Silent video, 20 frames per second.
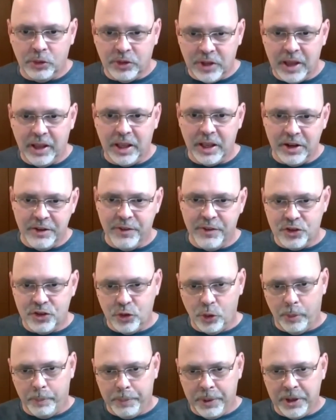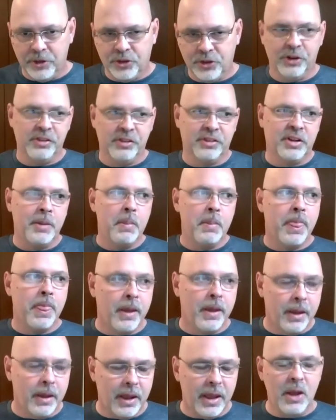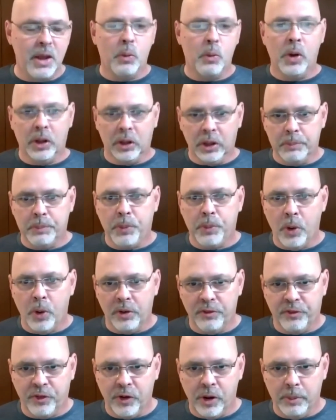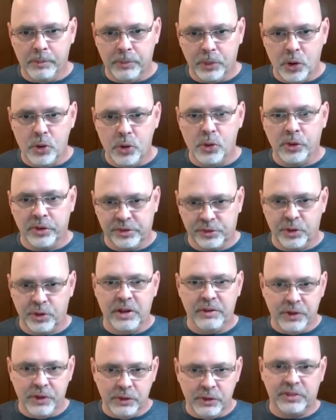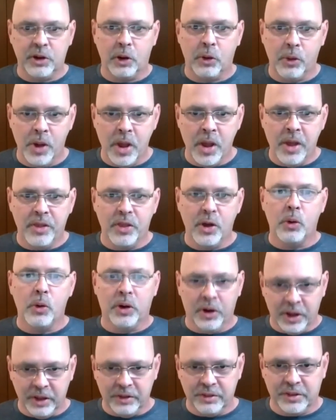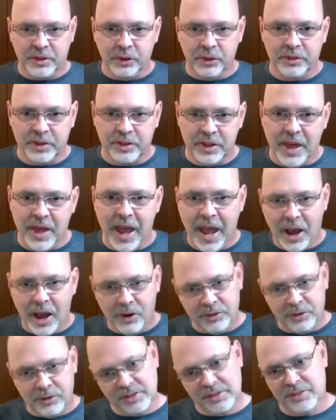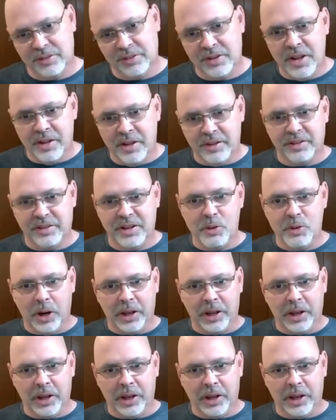go take individual pictures, it will import from Google Street View so the owner can still see the house and see